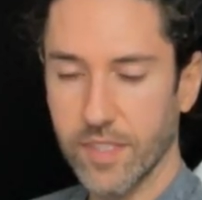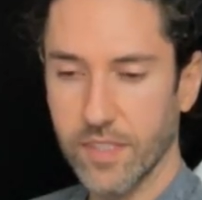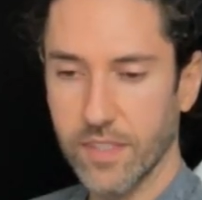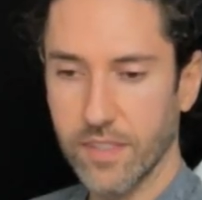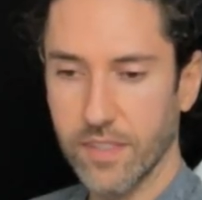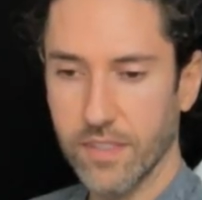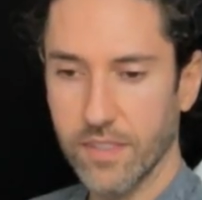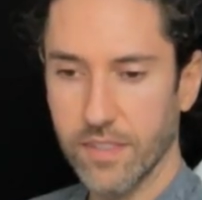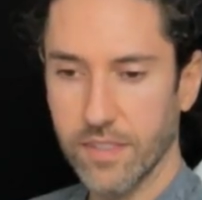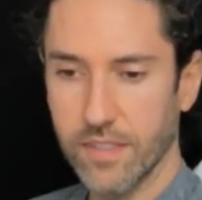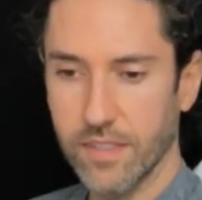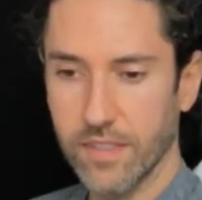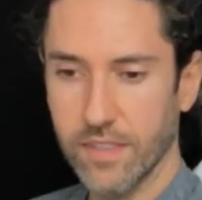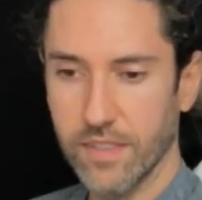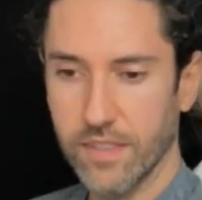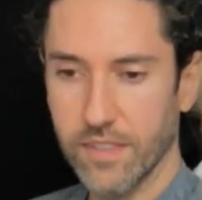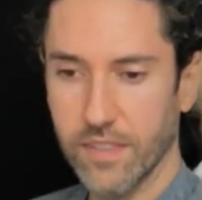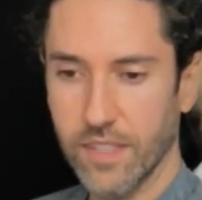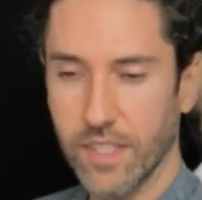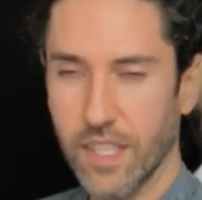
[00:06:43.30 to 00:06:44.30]

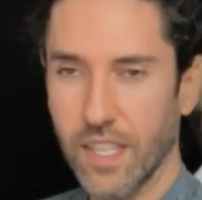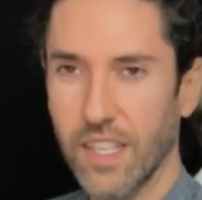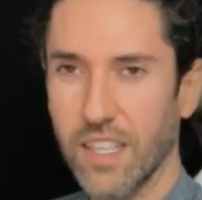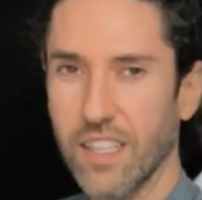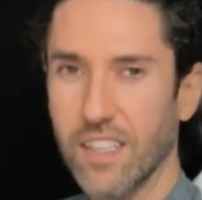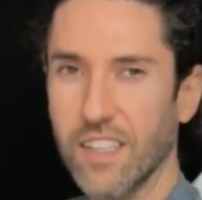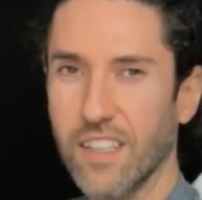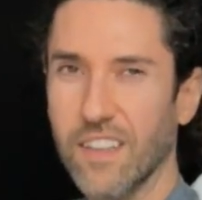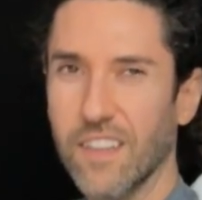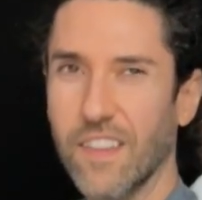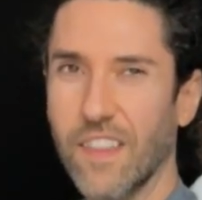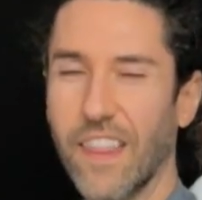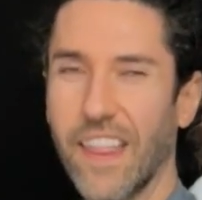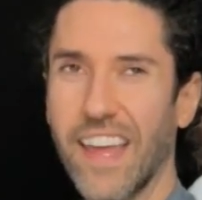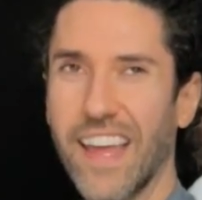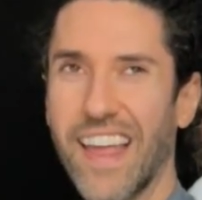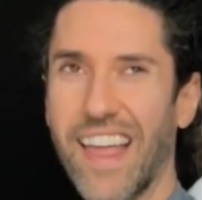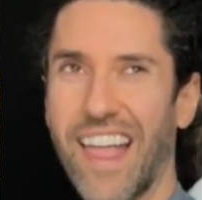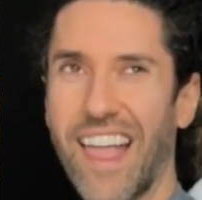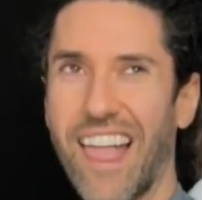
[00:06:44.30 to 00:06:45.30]

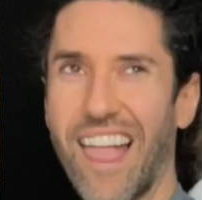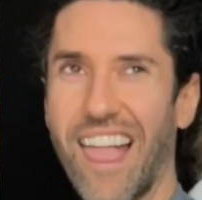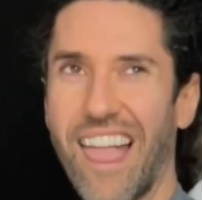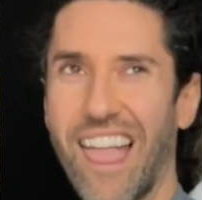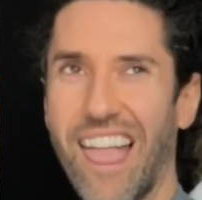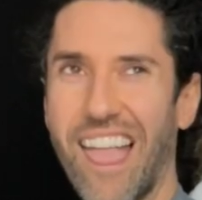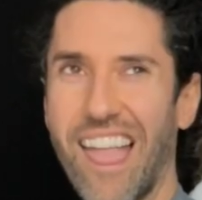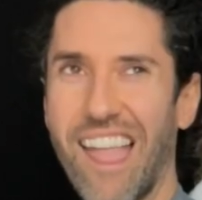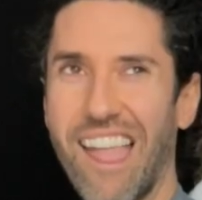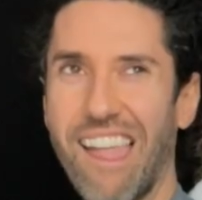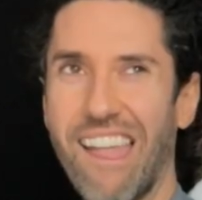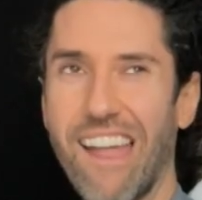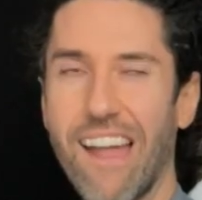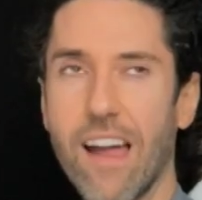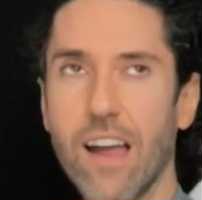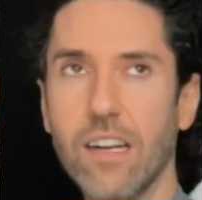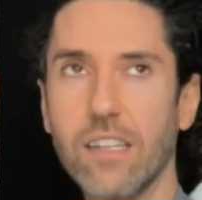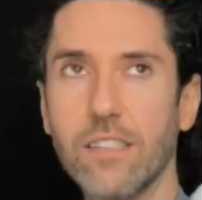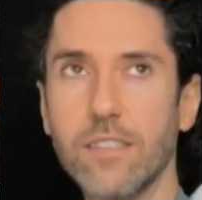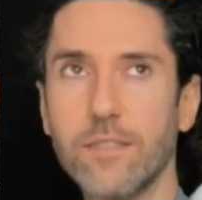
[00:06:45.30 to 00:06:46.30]

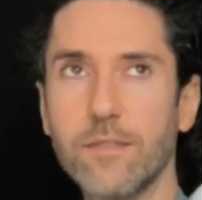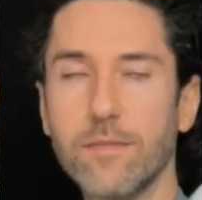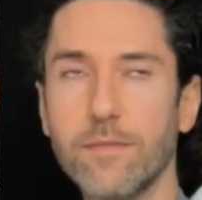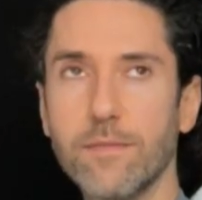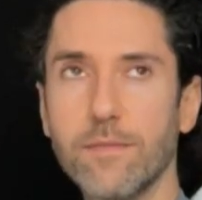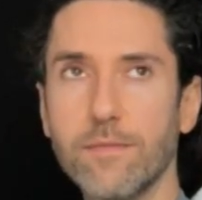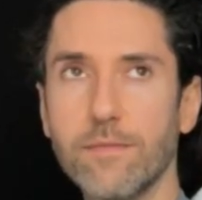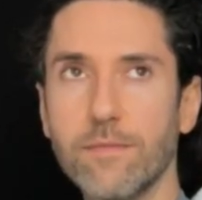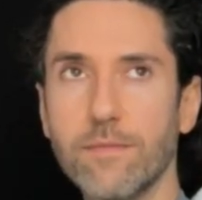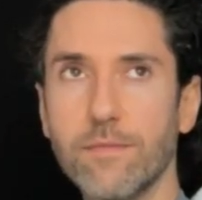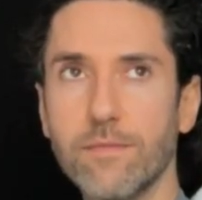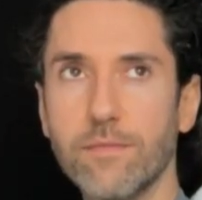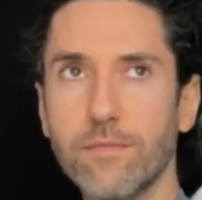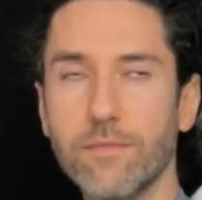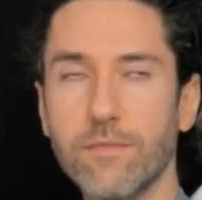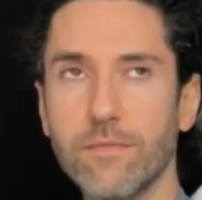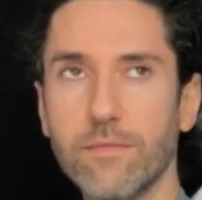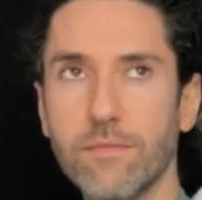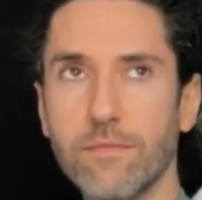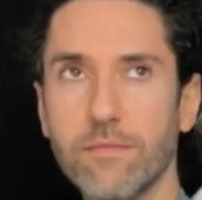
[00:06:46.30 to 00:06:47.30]

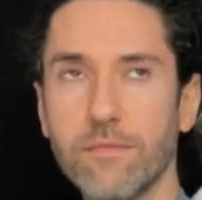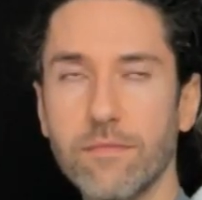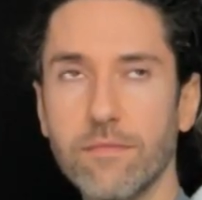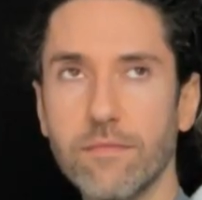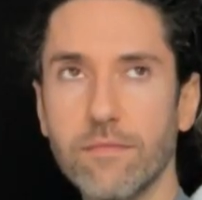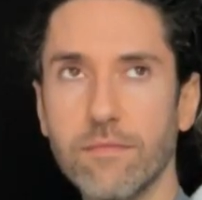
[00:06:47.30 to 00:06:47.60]
(not speaking)